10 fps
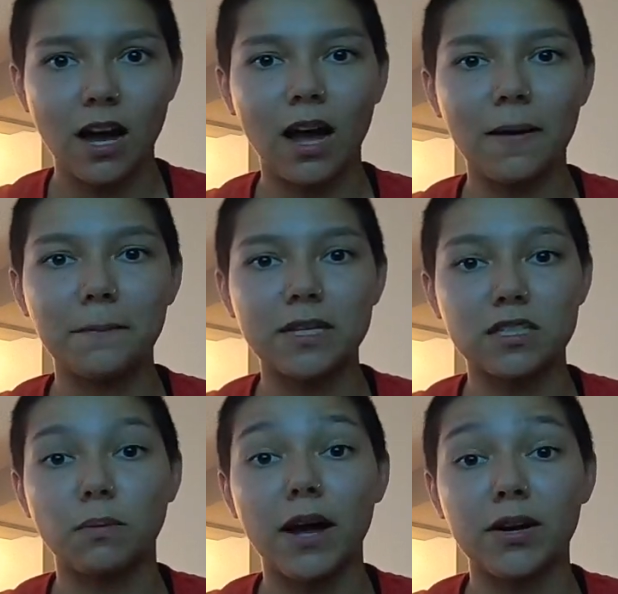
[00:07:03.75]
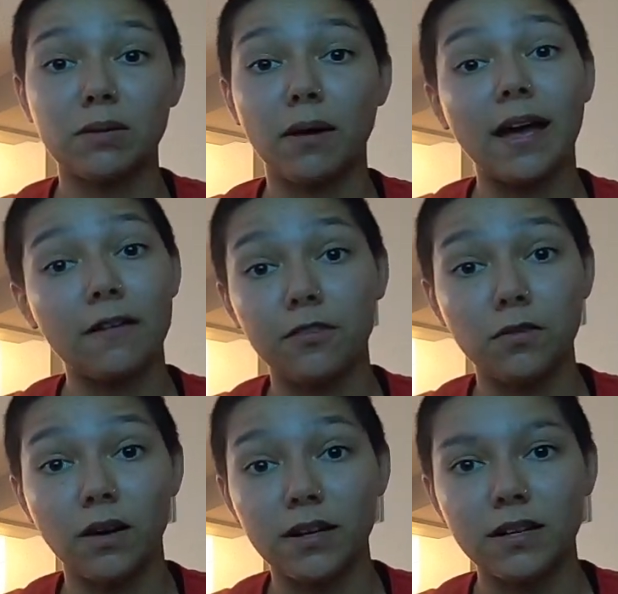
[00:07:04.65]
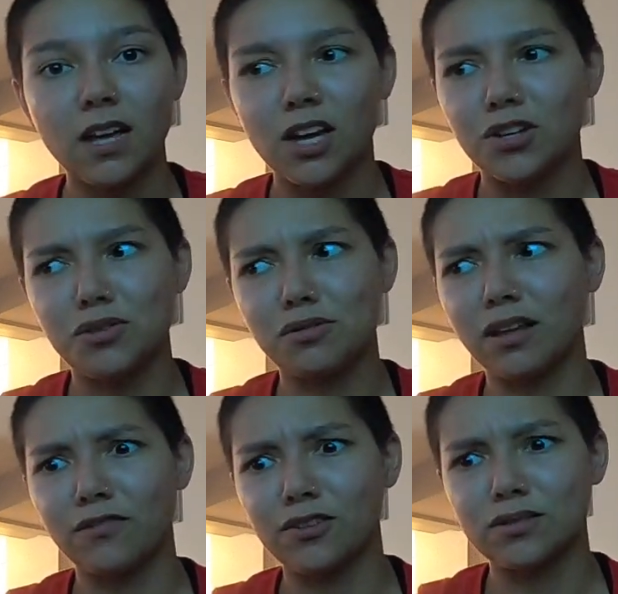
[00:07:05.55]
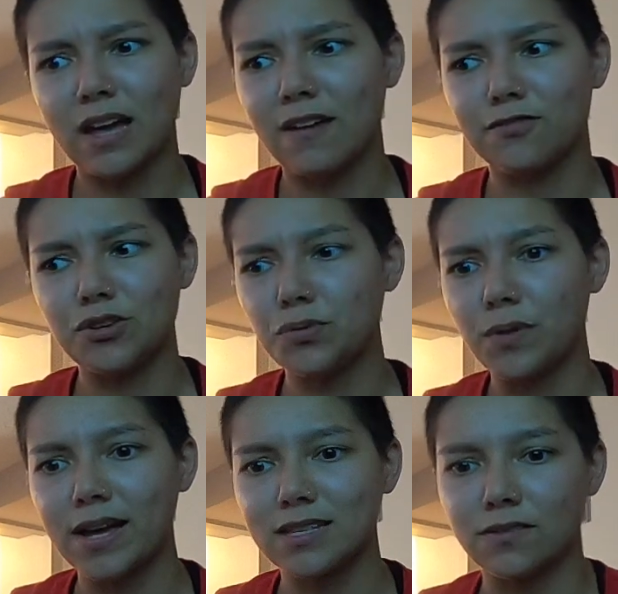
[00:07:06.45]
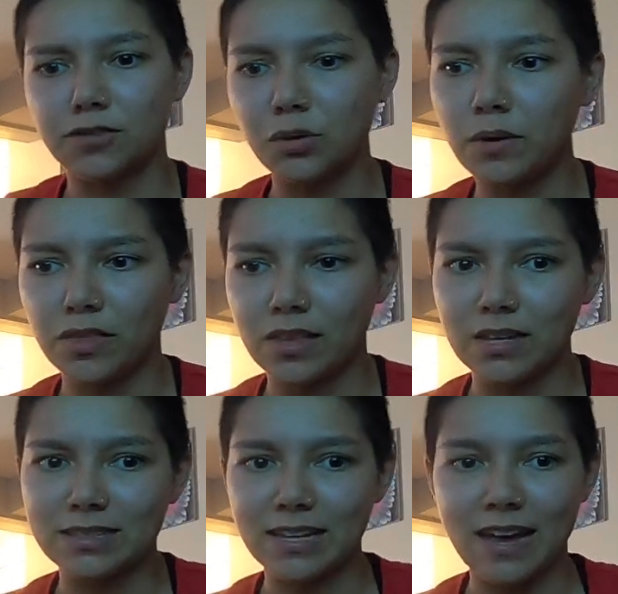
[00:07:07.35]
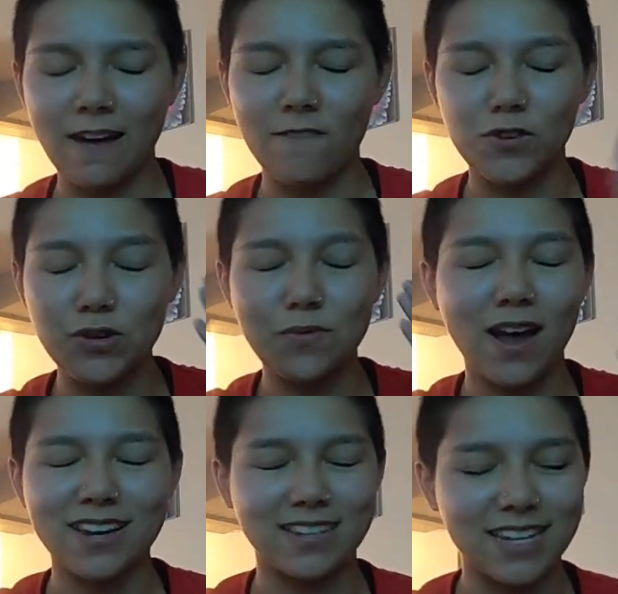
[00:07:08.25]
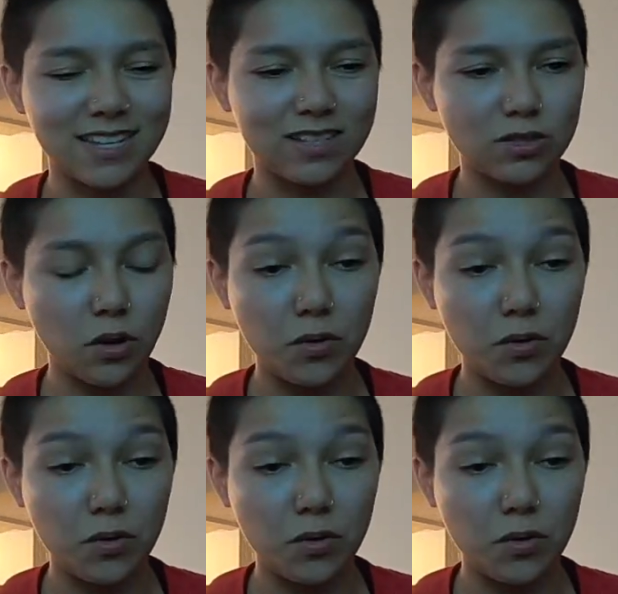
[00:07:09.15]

I'm inspired by everyone. New glovers have new ways of doing things. They have new ideas.